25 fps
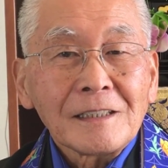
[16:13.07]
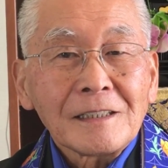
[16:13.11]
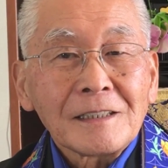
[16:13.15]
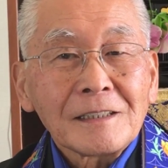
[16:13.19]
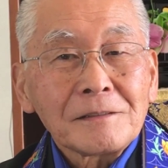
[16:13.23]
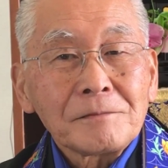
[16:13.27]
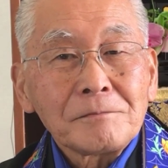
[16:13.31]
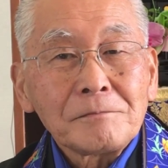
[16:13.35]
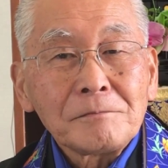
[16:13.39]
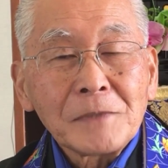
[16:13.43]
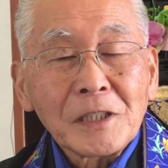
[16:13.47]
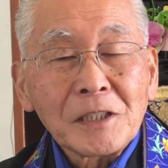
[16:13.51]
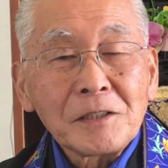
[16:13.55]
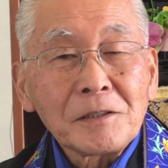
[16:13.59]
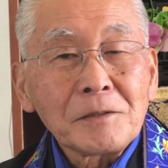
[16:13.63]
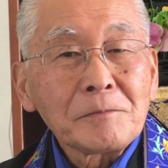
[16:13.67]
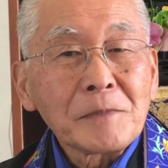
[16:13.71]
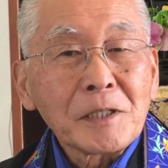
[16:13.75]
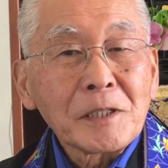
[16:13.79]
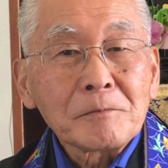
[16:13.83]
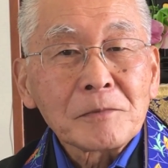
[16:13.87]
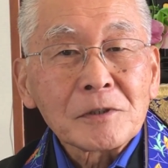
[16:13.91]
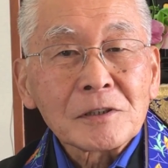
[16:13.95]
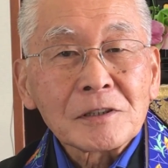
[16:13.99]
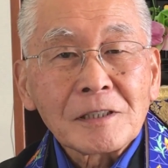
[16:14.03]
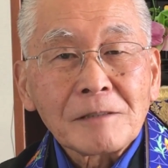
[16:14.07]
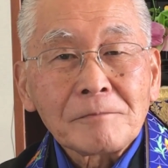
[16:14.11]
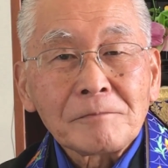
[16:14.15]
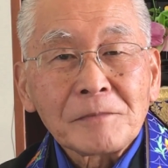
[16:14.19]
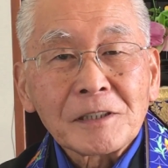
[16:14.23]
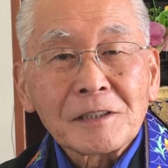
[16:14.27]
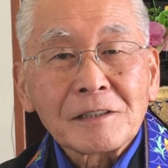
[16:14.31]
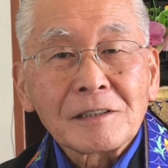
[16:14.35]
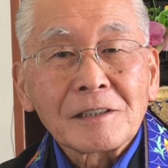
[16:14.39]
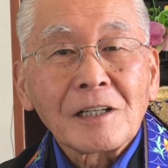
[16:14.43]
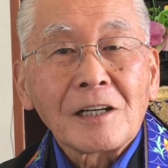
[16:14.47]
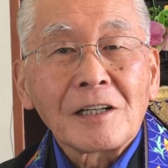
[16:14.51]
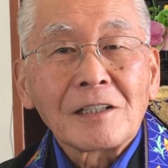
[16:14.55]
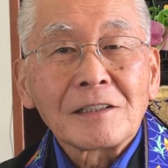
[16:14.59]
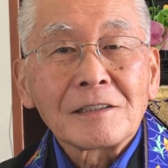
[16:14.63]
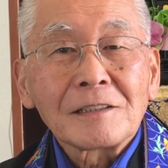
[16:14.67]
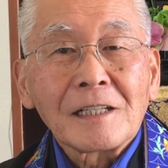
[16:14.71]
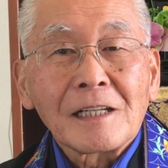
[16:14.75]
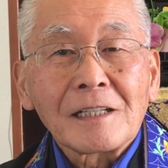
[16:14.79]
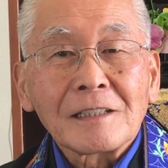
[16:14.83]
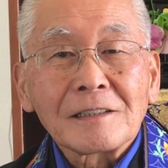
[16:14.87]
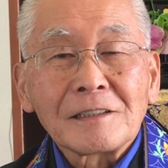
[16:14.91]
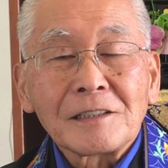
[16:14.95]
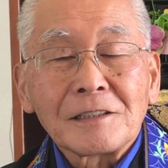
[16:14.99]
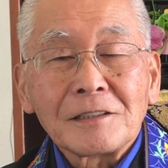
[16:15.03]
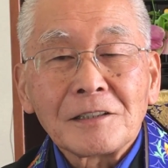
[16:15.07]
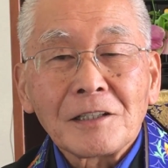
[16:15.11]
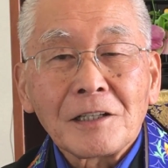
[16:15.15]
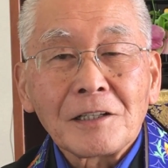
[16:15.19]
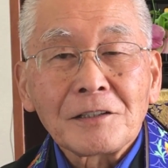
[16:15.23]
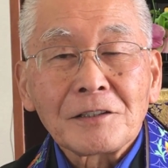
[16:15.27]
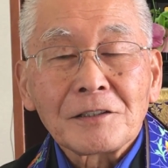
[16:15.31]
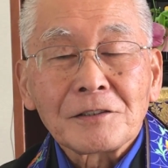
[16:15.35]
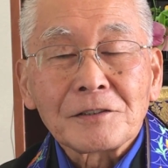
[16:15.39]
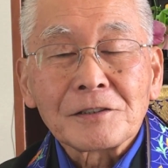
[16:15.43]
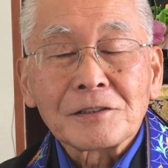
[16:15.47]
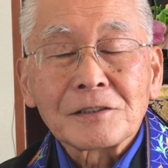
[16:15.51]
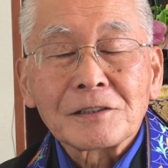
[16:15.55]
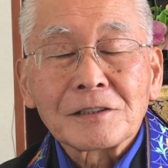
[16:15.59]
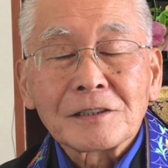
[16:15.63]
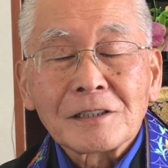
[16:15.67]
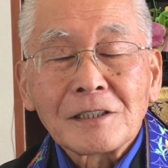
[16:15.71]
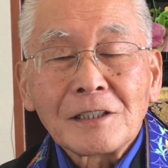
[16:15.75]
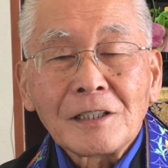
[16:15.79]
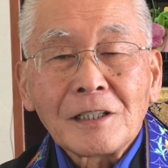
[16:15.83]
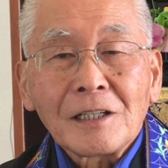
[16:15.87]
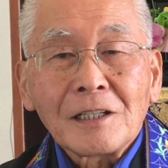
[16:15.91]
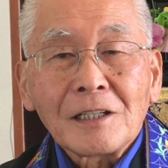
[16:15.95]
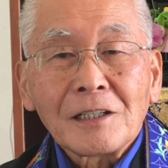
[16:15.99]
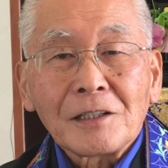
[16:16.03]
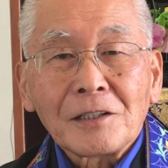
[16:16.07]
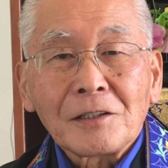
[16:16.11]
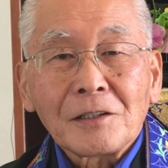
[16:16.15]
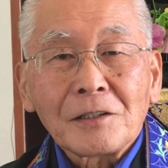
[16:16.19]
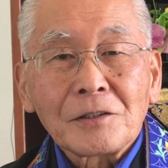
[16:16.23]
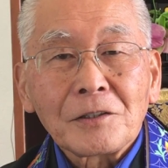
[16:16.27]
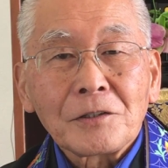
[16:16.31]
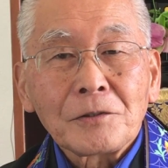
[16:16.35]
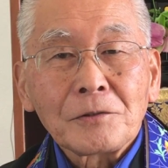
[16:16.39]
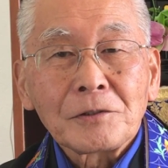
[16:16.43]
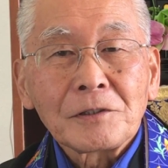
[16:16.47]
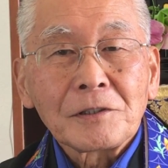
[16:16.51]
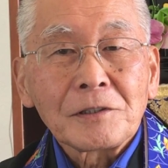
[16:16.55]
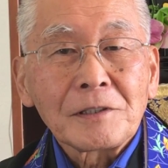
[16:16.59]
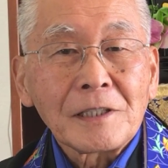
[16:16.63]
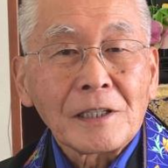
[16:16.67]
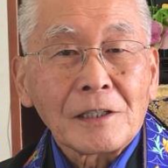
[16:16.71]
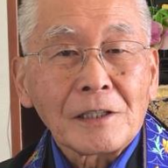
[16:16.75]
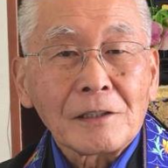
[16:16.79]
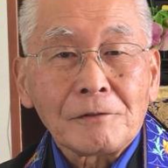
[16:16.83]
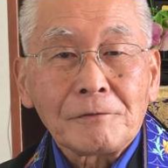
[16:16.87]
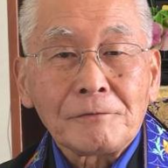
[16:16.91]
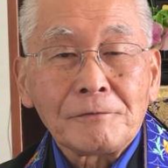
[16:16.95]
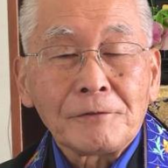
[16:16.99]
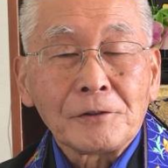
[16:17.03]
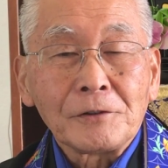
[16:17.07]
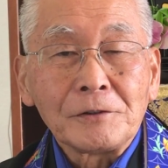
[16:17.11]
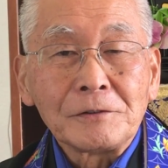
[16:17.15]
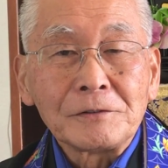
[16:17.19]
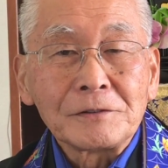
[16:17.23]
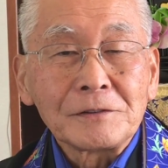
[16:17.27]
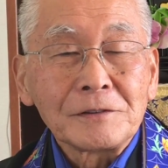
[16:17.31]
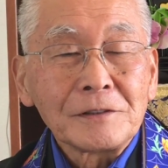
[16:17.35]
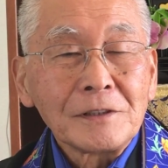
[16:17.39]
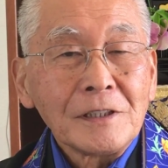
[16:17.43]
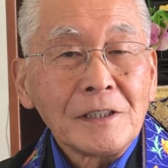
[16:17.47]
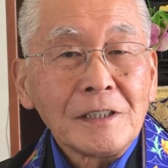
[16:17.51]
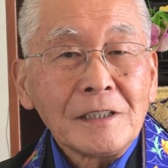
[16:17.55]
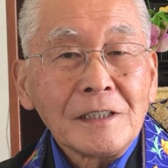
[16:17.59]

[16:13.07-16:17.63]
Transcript: And many members have been contacting others uh, through the telephone.